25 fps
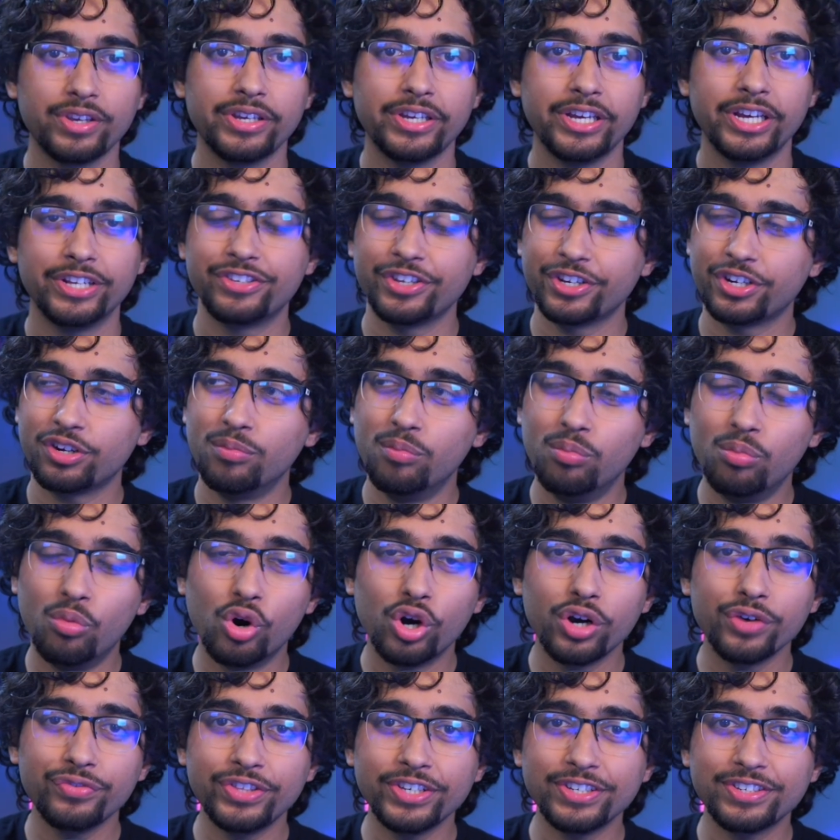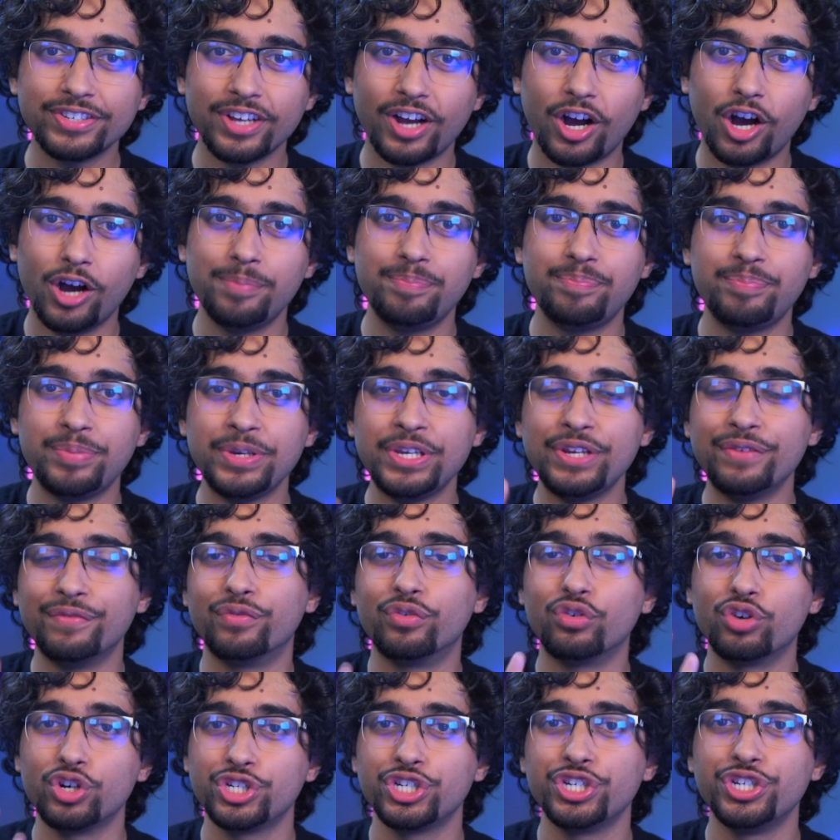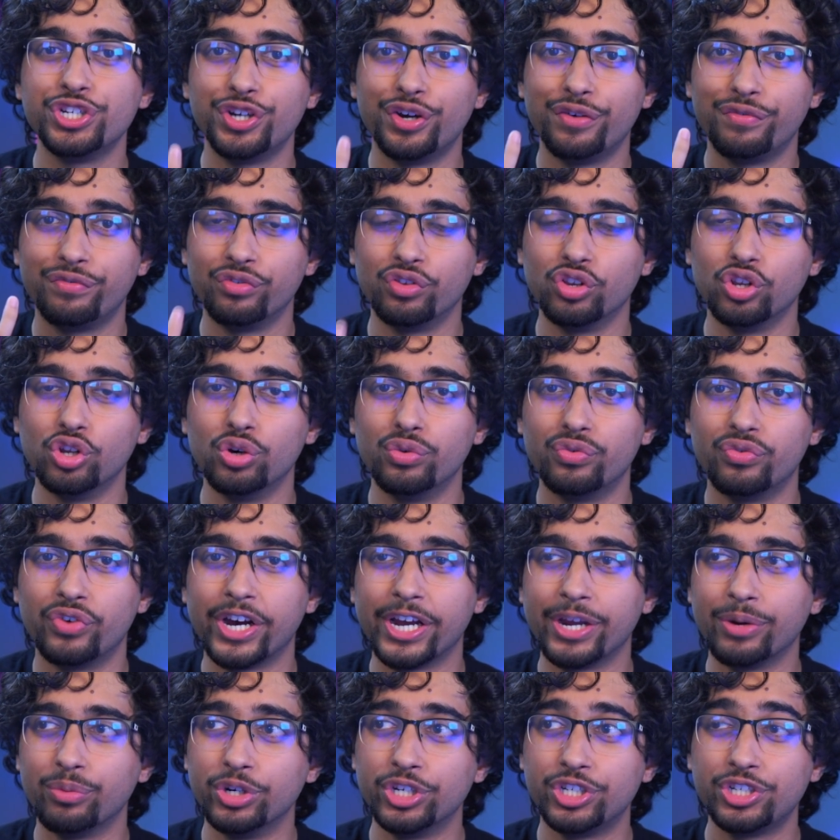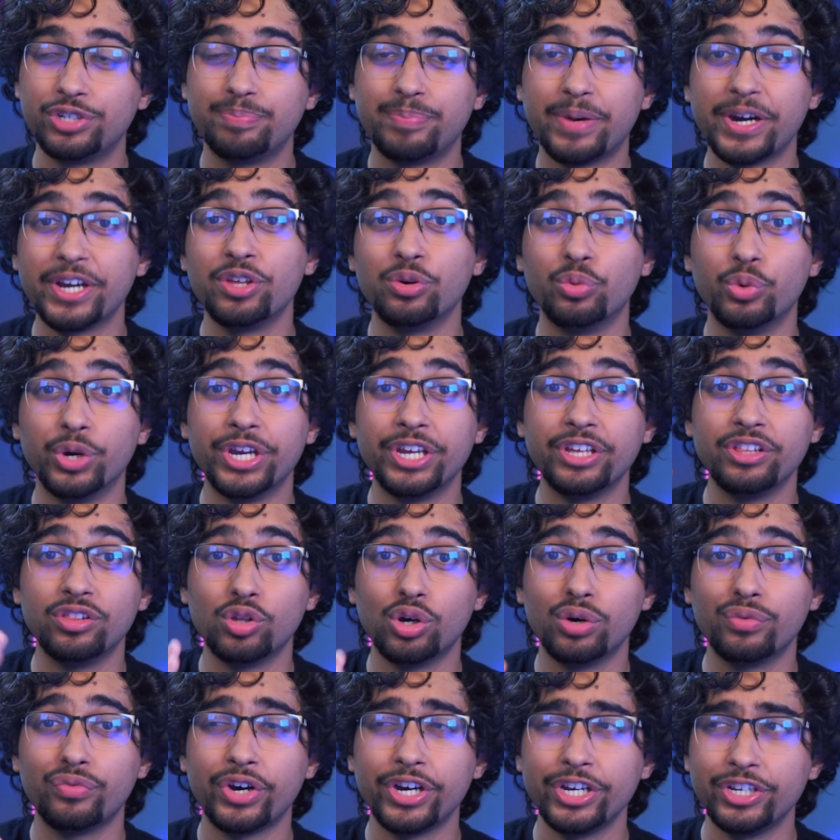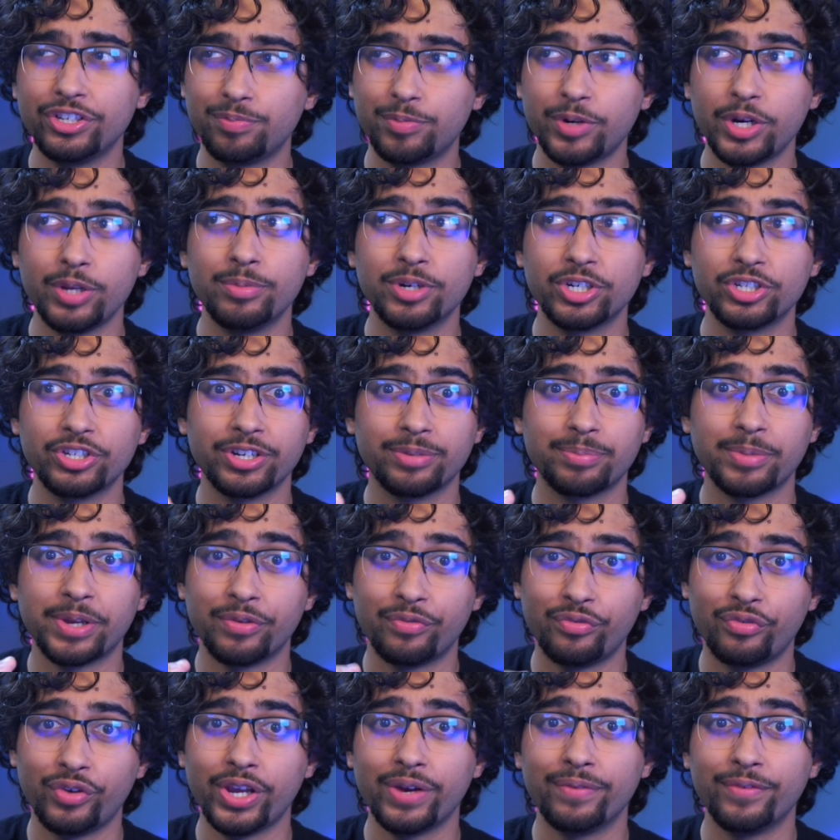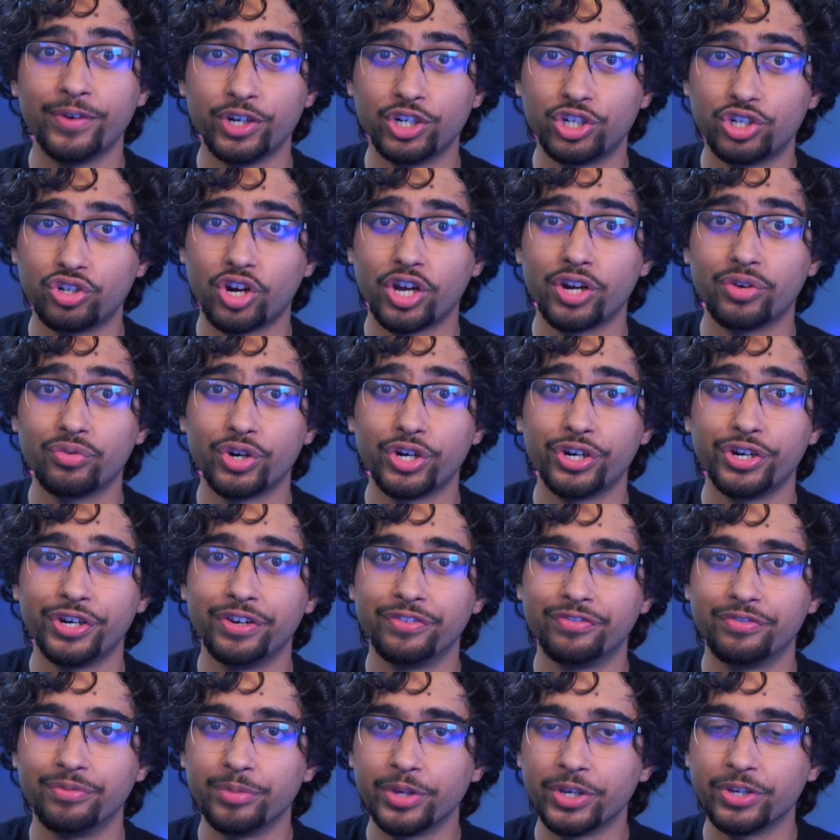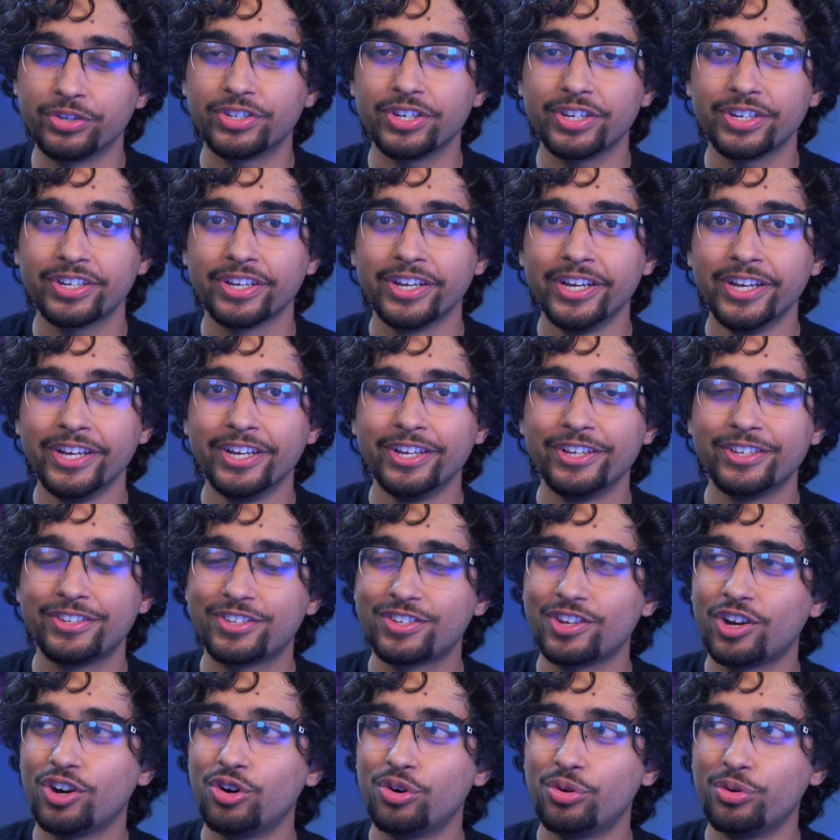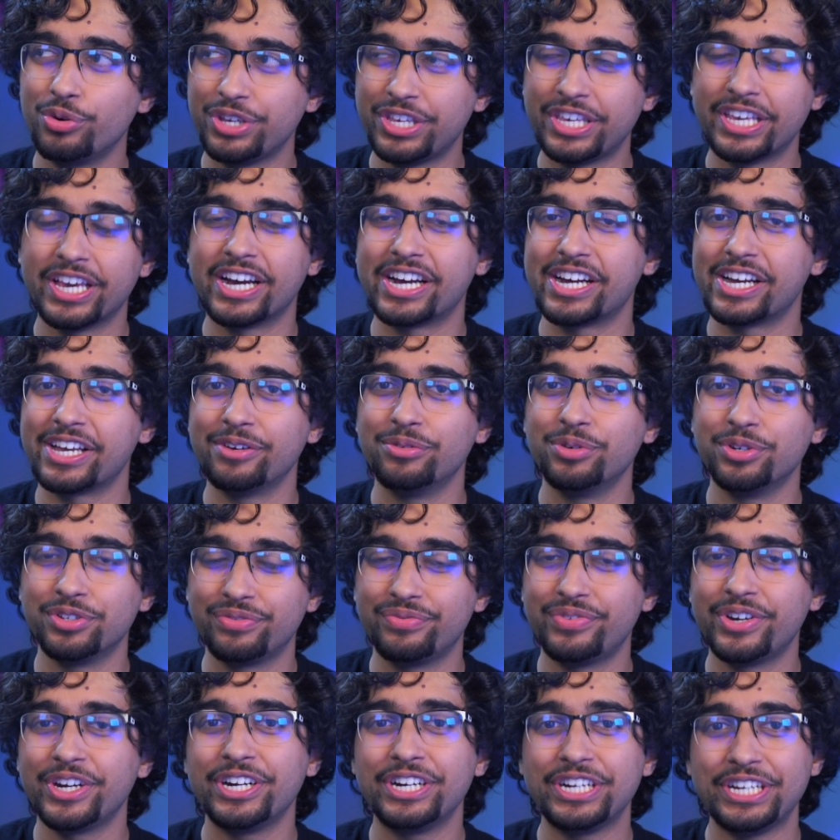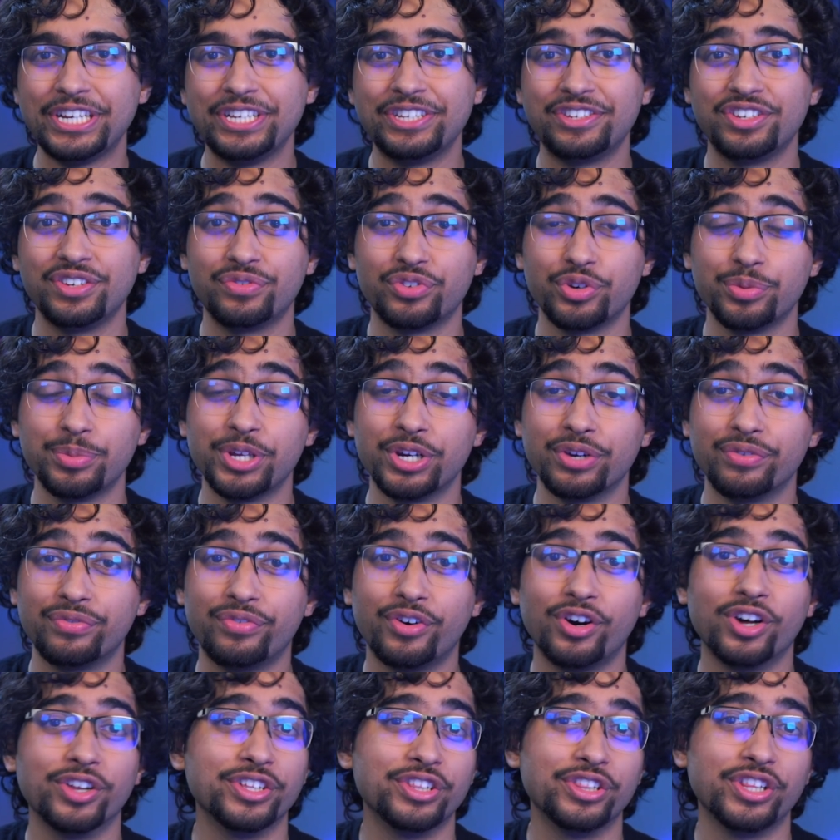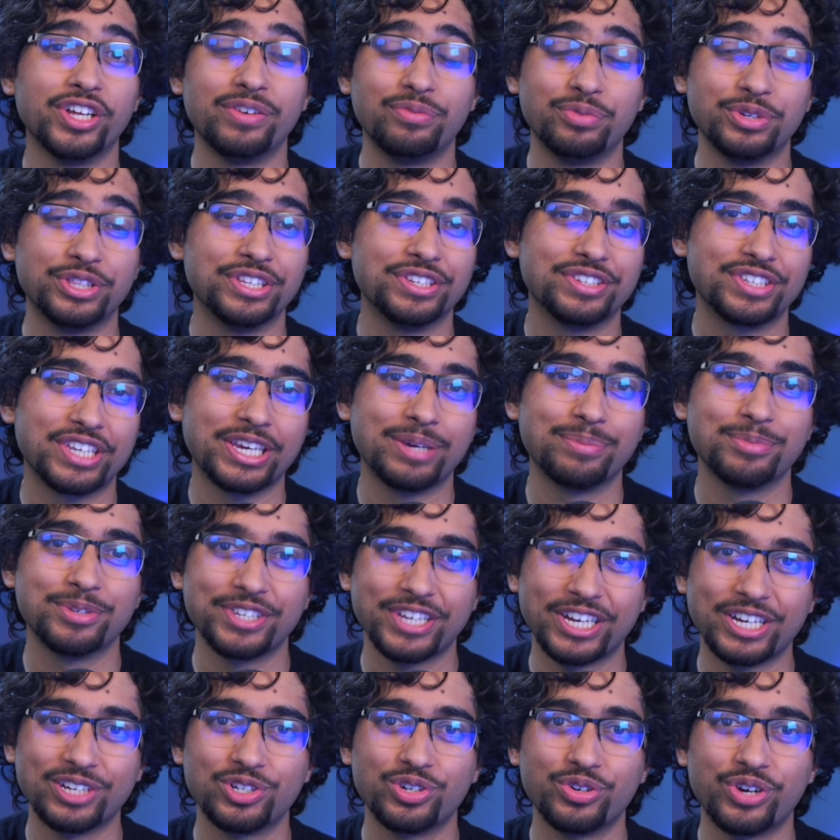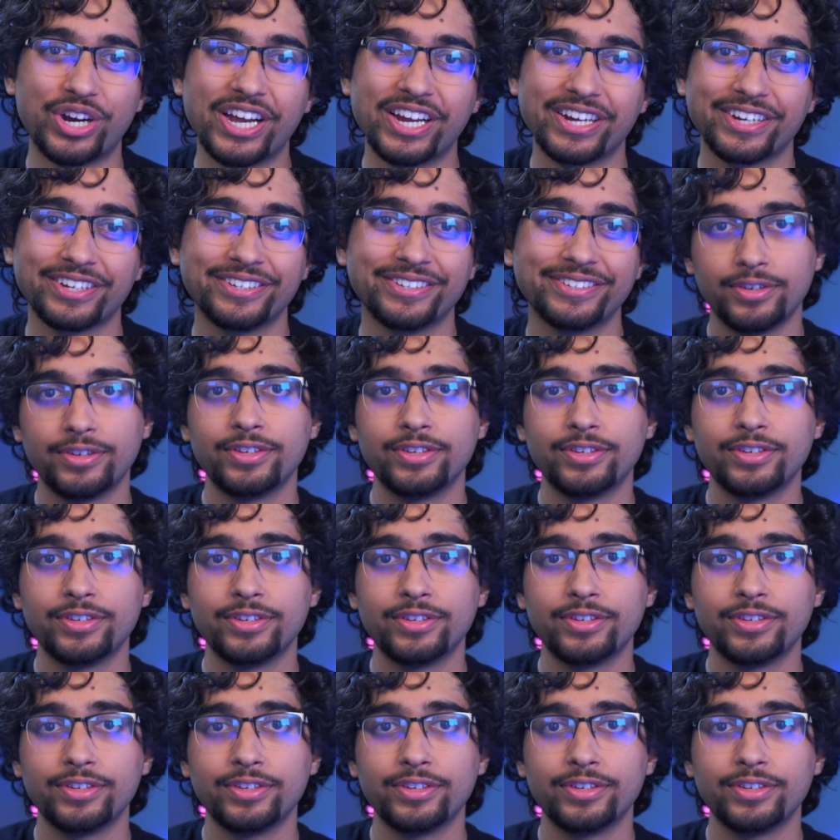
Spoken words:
It's like more of this upbeat version of lo-fi, which, by the way, lo-fi is pretty much like my favorite genre of music. So yeah, it was very easy for me to fall in love with this game's soundtrack.